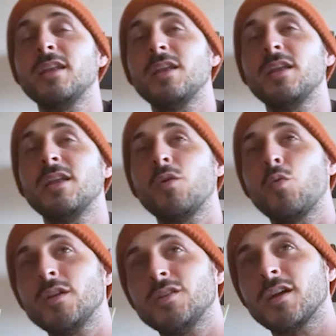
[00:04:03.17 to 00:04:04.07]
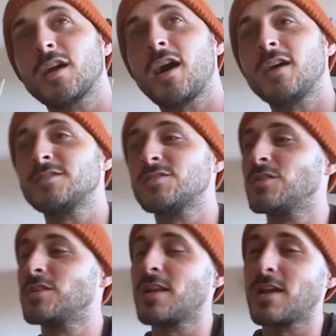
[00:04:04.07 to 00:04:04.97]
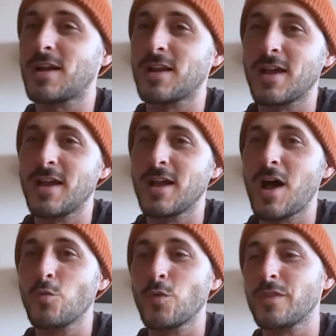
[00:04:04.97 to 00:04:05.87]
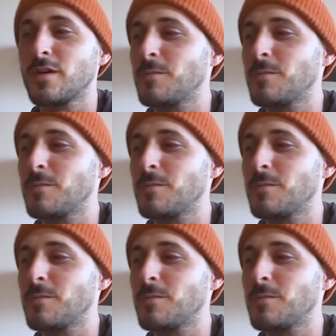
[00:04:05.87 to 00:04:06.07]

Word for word: And I went to the concert and I kind of hung out with them.